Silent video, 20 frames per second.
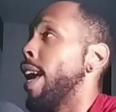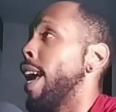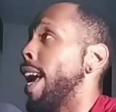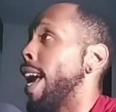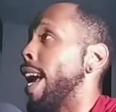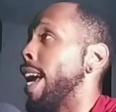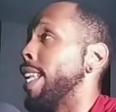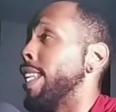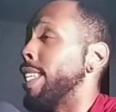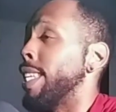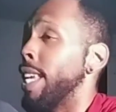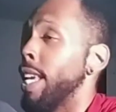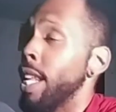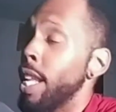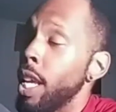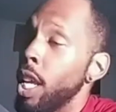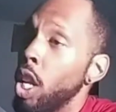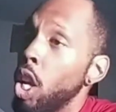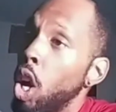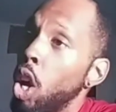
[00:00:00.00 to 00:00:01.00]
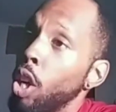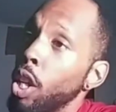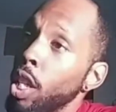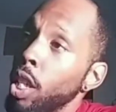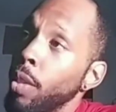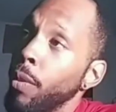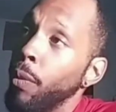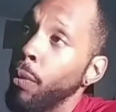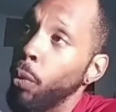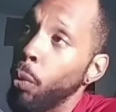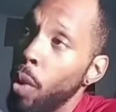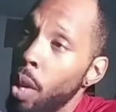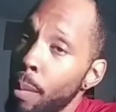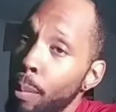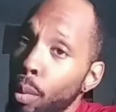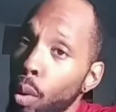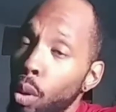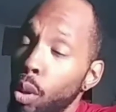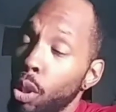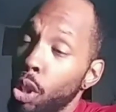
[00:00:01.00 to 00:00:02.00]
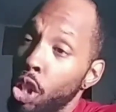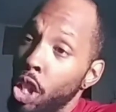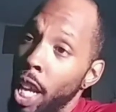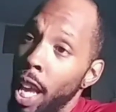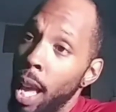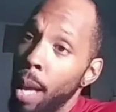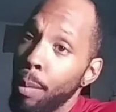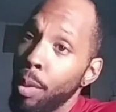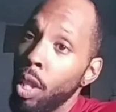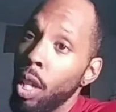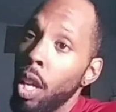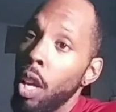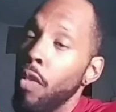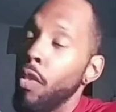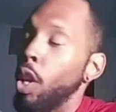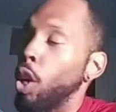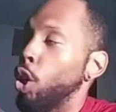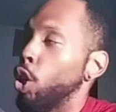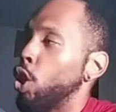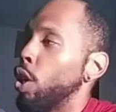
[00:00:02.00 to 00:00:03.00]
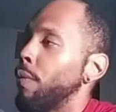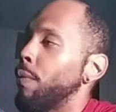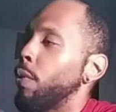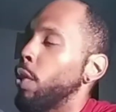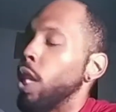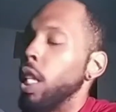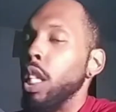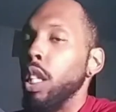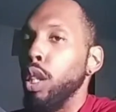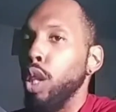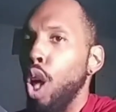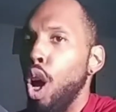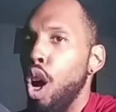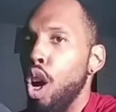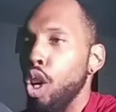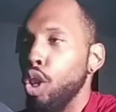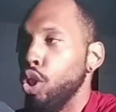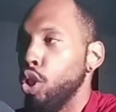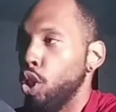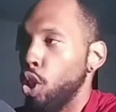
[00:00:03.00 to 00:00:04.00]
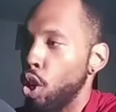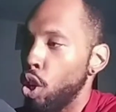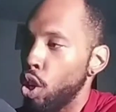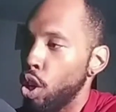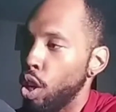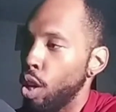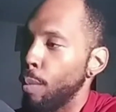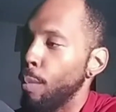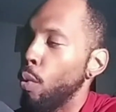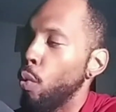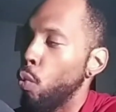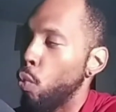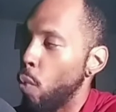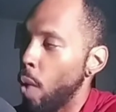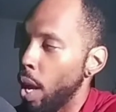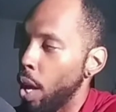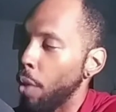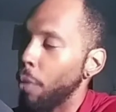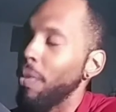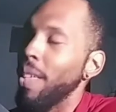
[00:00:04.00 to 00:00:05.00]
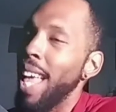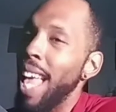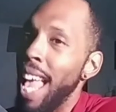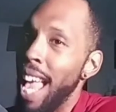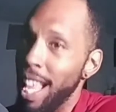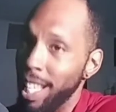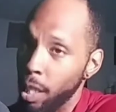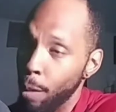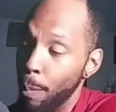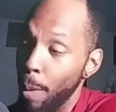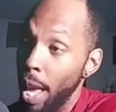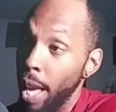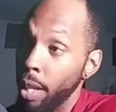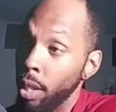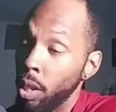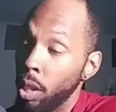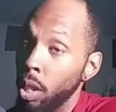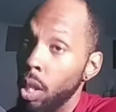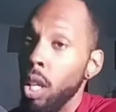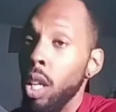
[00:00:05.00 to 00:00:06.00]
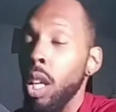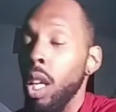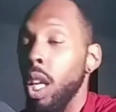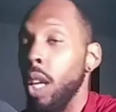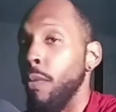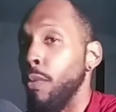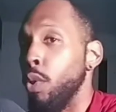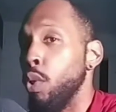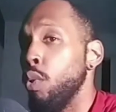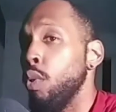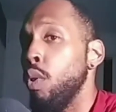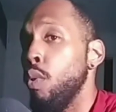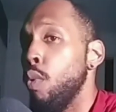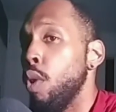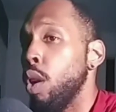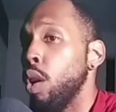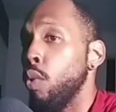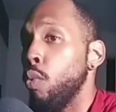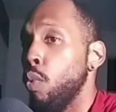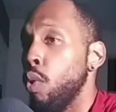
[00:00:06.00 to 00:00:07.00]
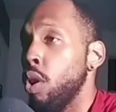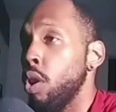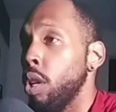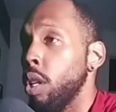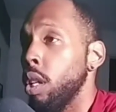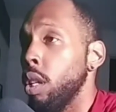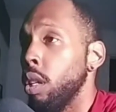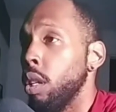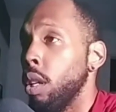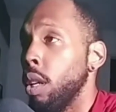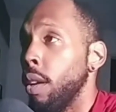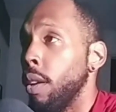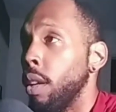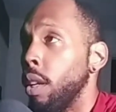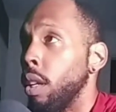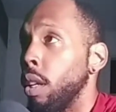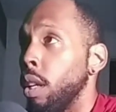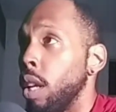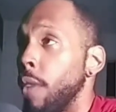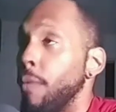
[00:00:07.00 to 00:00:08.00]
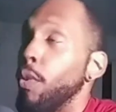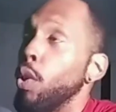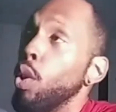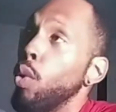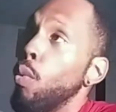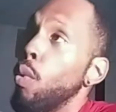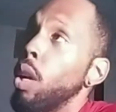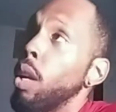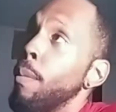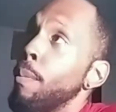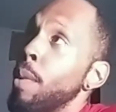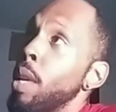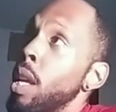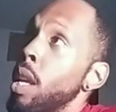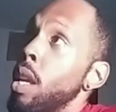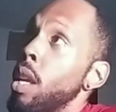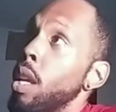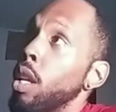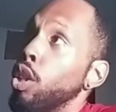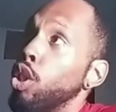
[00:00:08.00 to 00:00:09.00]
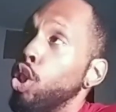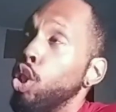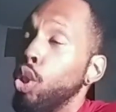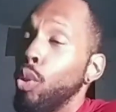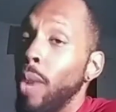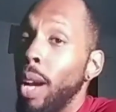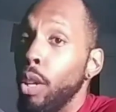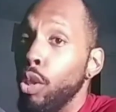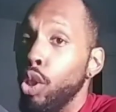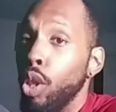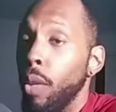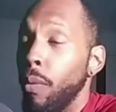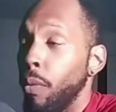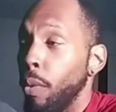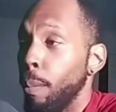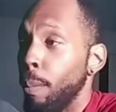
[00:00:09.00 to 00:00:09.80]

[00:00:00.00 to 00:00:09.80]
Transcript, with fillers: and get in on these free brokerage apps that are good for the long-term wealth aspects. If you don't want to work, if you don't want to be scrounging for